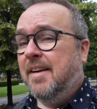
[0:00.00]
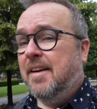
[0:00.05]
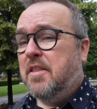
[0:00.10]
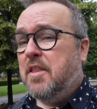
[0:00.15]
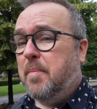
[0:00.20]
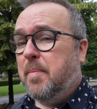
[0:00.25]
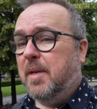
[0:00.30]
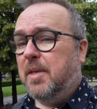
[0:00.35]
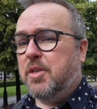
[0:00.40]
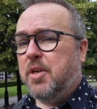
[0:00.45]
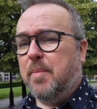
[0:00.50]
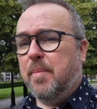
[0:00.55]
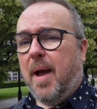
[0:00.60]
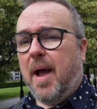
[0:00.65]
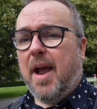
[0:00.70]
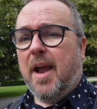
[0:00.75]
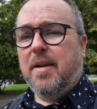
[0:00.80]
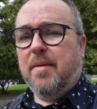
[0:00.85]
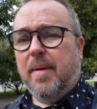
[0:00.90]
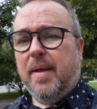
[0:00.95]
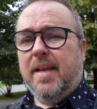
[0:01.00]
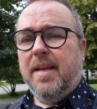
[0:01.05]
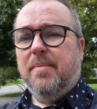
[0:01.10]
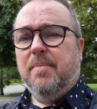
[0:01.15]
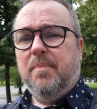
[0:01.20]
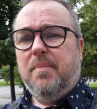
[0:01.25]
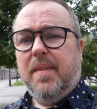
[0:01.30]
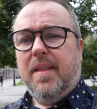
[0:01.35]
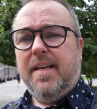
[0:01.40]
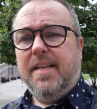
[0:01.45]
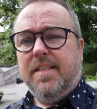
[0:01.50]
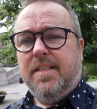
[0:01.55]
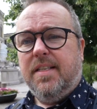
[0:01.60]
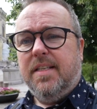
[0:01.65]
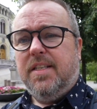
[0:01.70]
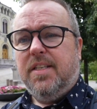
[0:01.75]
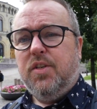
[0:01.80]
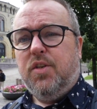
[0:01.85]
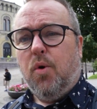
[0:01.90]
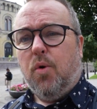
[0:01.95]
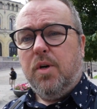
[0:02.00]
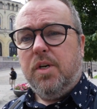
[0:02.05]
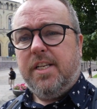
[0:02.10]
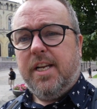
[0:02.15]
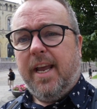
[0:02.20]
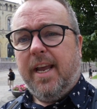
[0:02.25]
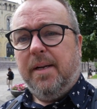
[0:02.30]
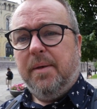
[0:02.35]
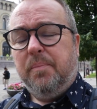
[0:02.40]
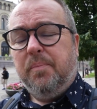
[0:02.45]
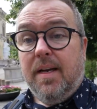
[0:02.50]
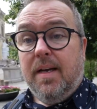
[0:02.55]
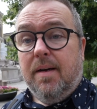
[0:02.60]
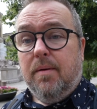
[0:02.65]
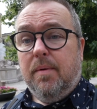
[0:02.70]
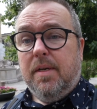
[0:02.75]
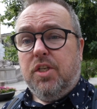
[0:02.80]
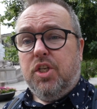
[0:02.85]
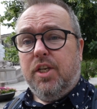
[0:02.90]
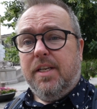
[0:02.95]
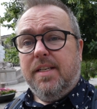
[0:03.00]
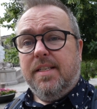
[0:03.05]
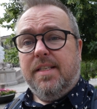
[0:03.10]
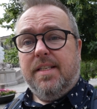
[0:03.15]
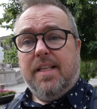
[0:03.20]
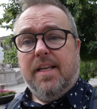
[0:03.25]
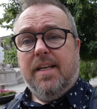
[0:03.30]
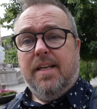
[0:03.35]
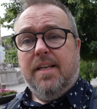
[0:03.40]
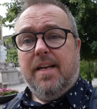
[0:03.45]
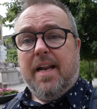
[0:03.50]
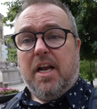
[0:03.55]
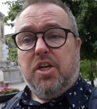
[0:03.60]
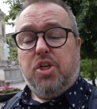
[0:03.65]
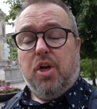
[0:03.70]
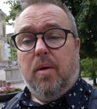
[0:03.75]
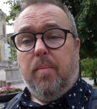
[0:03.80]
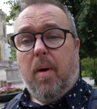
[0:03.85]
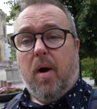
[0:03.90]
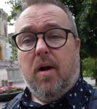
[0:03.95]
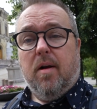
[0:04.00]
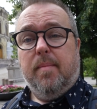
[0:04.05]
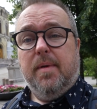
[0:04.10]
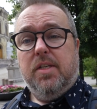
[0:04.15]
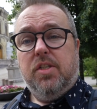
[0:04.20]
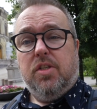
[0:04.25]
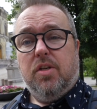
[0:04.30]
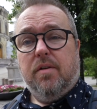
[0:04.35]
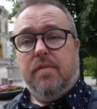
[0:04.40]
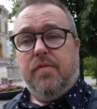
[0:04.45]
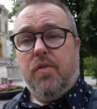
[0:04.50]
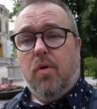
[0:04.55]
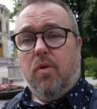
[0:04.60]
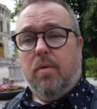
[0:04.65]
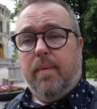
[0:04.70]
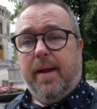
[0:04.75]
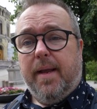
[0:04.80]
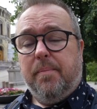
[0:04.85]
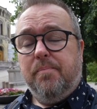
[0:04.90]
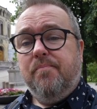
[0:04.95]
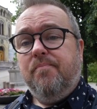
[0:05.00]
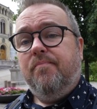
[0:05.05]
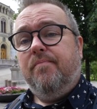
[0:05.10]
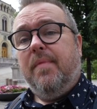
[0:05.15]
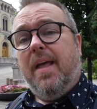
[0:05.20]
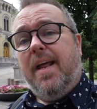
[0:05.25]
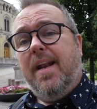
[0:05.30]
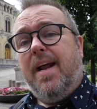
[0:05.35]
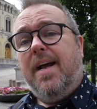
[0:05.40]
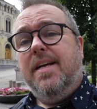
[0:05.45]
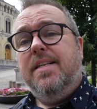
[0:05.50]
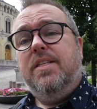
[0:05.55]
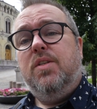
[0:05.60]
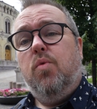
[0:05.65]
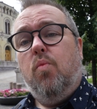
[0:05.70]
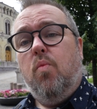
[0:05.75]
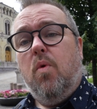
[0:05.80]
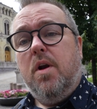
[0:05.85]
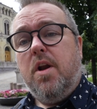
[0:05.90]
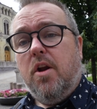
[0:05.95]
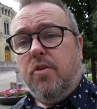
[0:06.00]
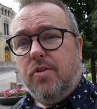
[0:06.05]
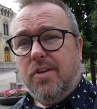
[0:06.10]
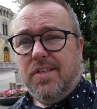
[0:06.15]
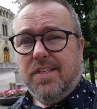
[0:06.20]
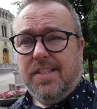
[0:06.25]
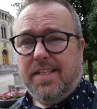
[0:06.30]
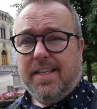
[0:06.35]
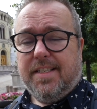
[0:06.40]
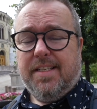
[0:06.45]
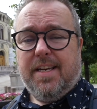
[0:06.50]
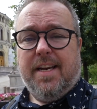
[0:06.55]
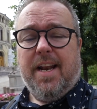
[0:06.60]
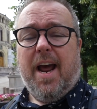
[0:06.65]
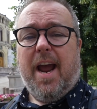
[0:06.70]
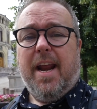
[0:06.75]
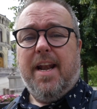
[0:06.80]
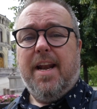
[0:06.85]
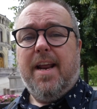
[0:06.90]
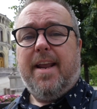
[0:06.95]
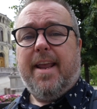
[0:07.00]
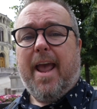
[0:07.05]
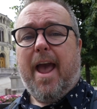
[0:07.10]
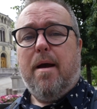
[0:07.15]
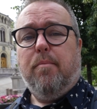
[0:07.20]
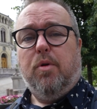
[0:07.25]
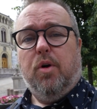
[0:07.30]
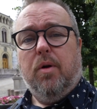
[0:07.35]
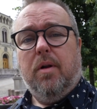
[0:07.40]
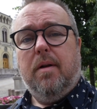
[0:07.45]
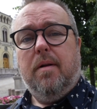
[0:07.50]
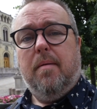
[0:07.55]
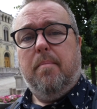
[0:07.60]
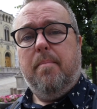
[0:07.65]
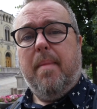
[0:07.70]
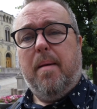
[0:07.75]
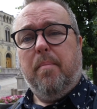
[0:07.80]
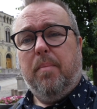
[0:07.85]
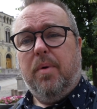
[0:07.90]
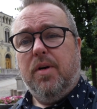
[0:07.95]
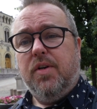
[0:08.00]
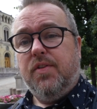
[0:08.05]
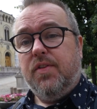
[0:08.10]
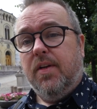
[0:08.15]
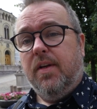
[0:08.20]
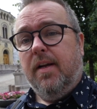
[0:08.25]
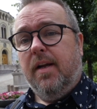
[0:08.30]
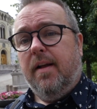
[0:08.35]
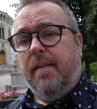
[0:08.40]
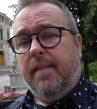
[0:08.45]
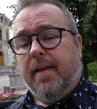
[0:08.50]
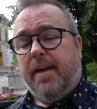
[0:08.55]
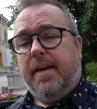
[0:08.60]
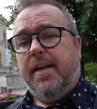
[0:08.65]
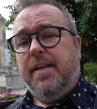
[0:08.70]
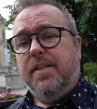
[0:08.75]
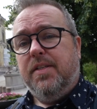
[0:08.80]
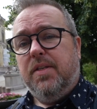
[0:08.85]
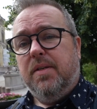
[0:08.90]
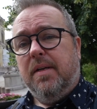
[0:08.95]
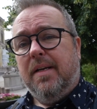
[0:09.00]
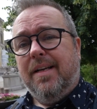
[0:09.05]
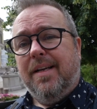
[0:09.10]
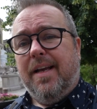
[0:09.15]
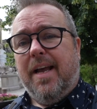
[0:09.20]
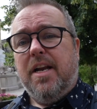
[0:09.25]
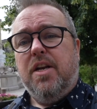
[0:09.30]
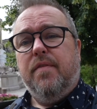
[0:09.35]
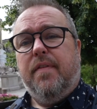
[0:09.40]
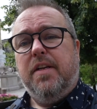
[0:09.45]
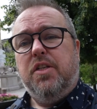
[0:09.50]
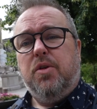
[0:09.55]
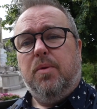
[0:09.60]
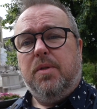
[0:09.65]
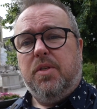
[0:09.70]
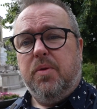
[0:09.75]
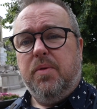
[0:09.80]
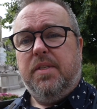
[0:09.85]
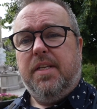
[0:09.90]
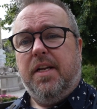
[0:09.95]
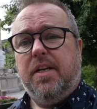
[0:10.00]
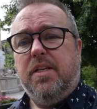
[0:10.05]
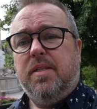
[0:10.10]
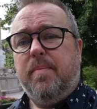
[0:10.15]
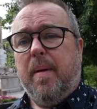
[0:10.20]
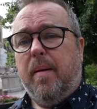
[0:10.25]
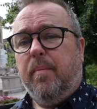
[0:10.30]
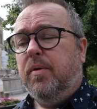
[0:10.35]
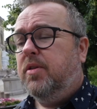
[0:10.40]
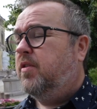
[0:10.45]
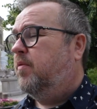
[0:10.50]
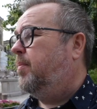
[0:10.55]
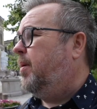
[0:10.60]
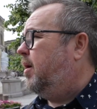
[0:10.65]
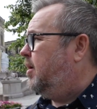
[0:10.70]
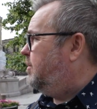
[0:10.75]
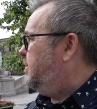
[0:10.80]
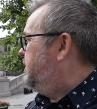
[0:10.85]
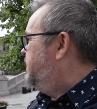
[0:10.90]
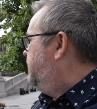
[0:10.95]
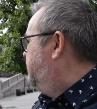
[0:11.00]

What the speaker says: The building behind me is the Storting, which is the National Parliament of Norway. It has 169 cameral members, that is, individuals who sit as members of Parliament.